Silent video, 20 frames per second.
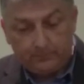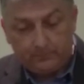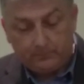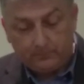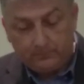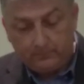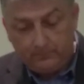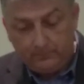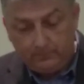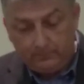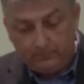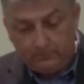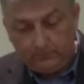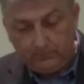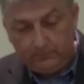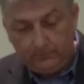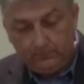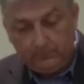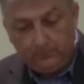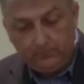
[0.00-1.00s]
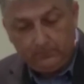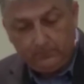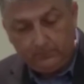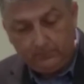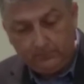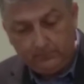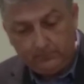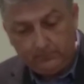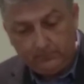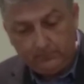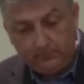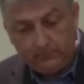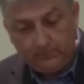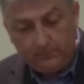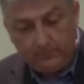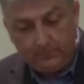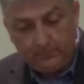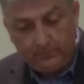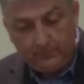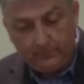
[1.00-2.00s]

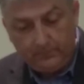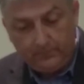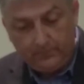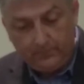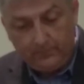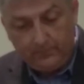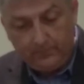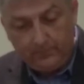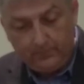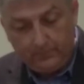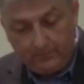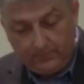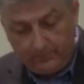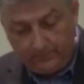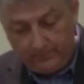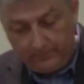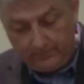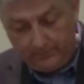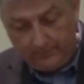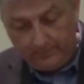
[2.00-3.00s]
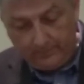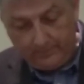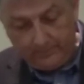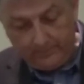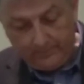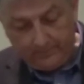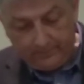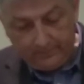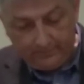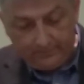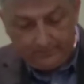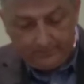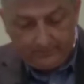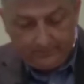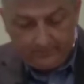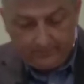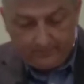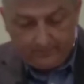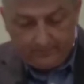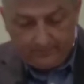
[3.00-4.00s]

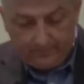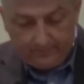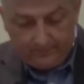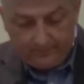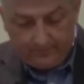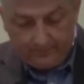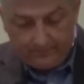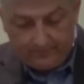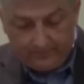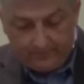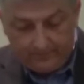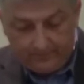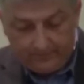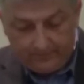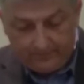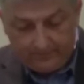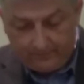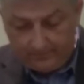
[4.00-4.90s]
[no speech]